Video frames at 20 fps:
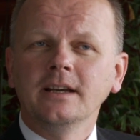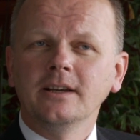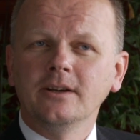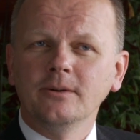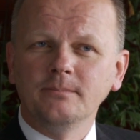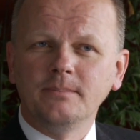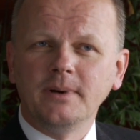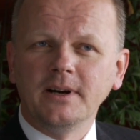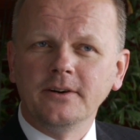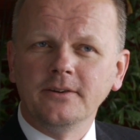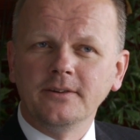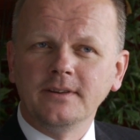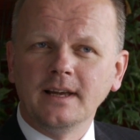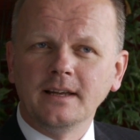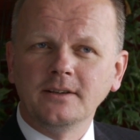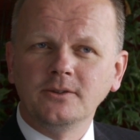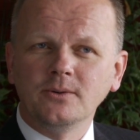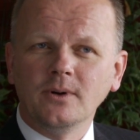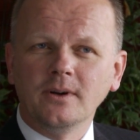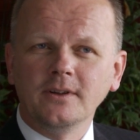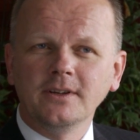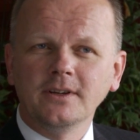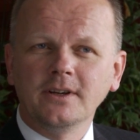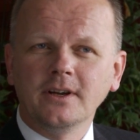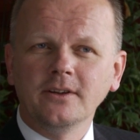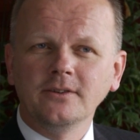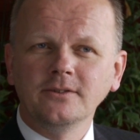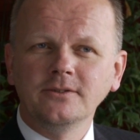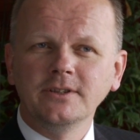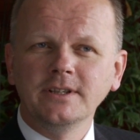compare that to other
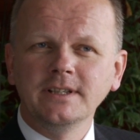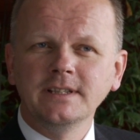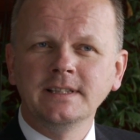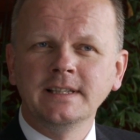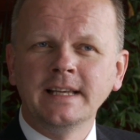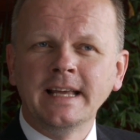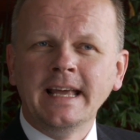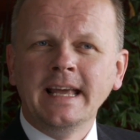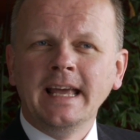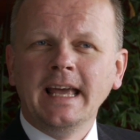countries,